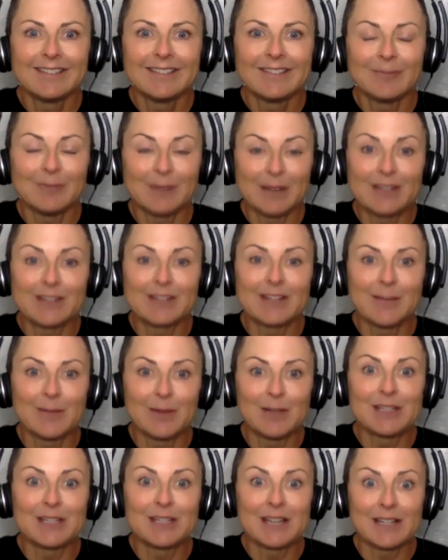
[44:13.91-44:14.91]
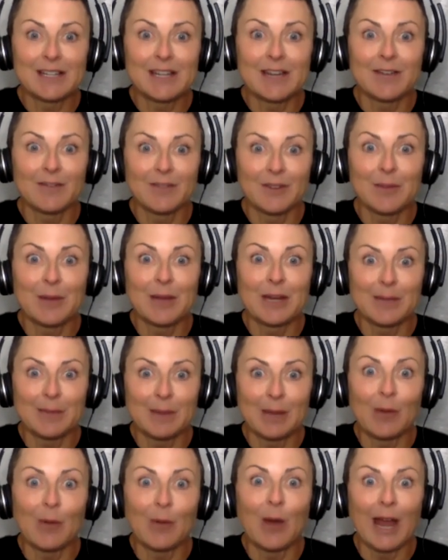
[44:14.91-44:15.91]
When someone says, everybody
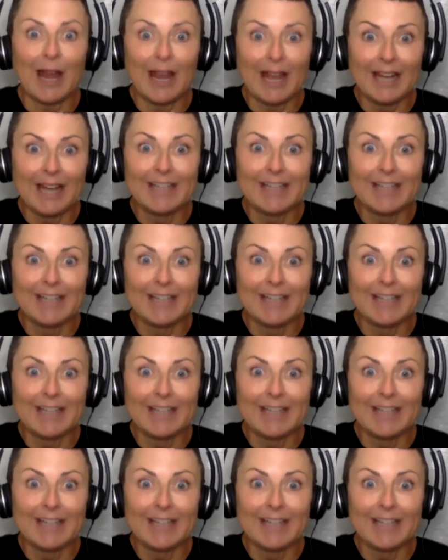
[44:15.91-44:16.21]
be quiet.